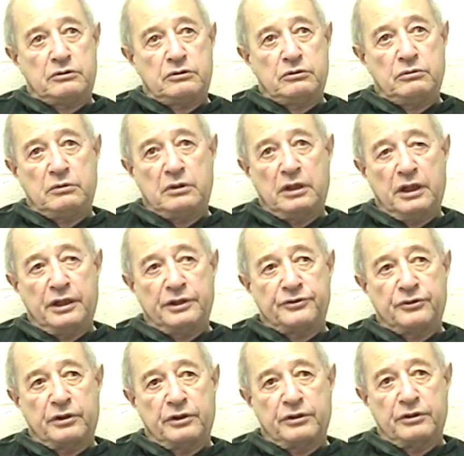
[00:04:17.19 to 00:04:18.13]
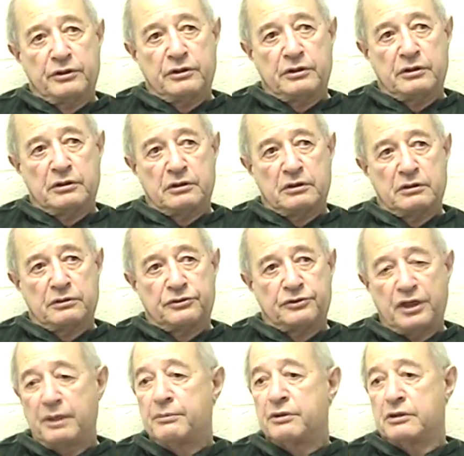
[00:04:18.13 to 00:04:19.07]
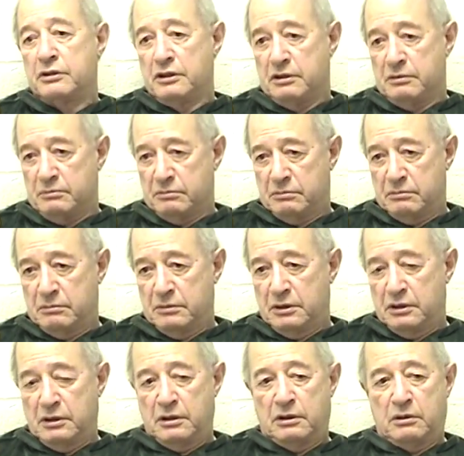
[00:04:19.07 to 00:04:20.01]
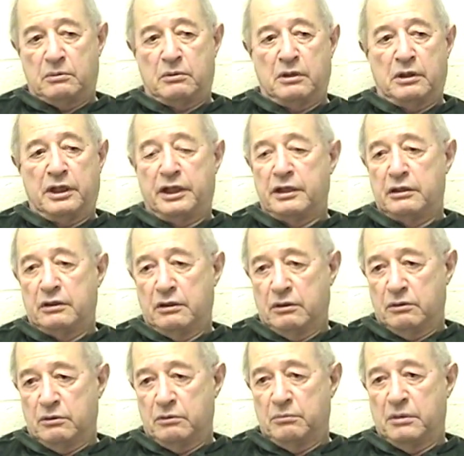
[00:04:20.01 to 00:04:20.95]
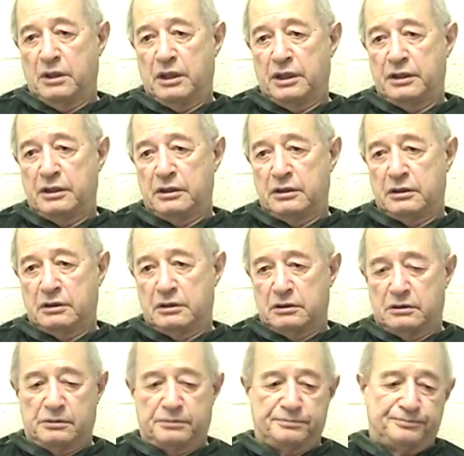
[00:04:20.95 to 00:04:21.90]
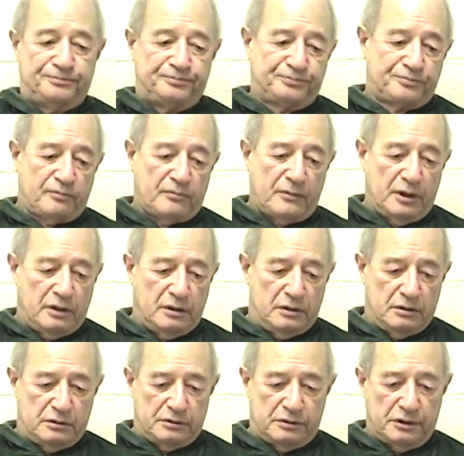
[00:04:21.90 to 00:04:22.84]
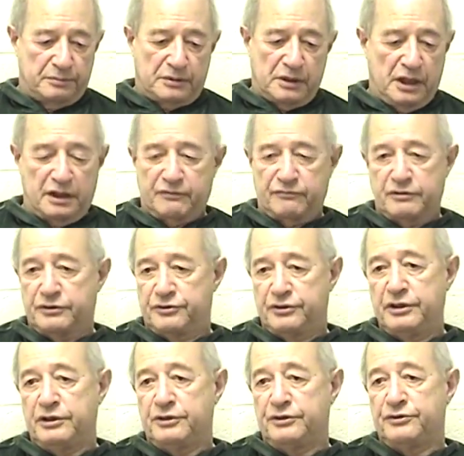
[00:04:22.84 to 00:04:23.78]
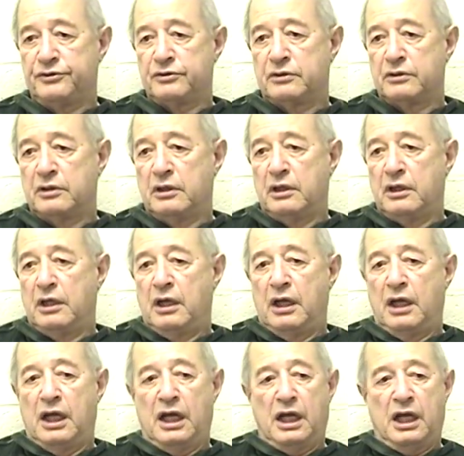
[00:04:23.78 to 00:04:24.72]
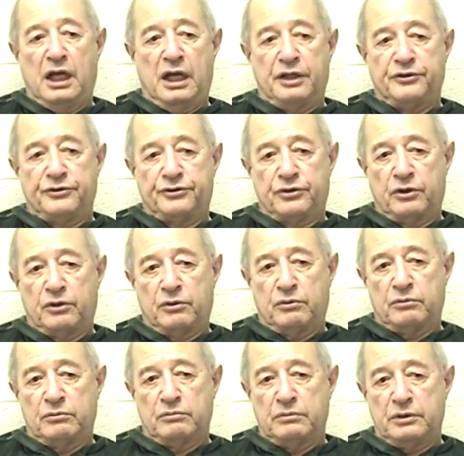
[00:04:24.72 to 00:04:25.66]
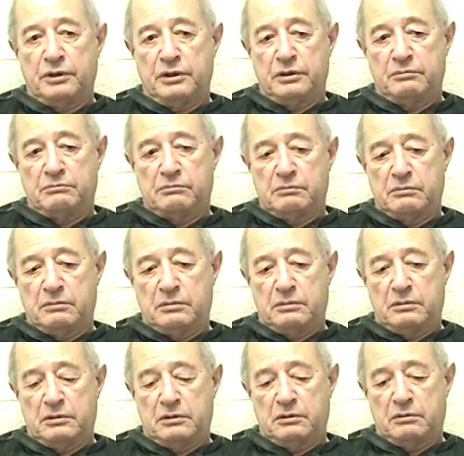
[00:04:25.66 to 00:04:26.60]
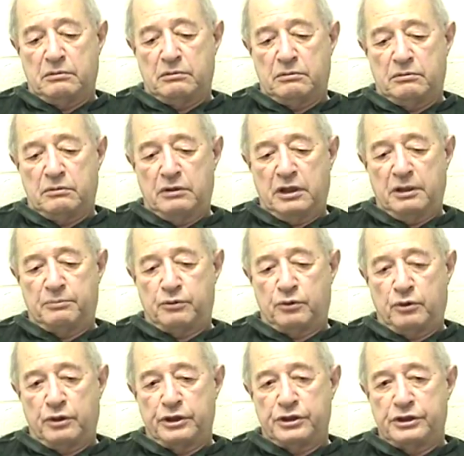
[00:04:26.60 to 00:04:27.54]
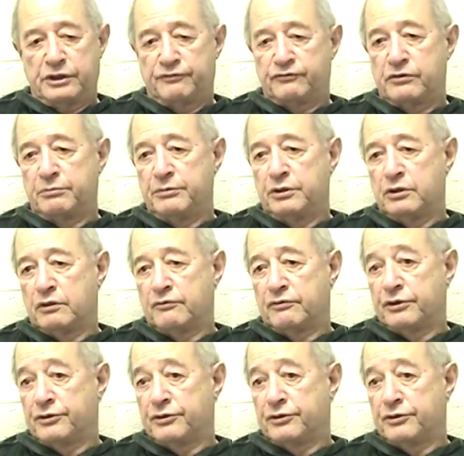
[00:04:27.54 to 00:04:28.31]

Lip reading: two guys on the saber team were laid low by some kind of disease, and so Rene Perroy shifted me over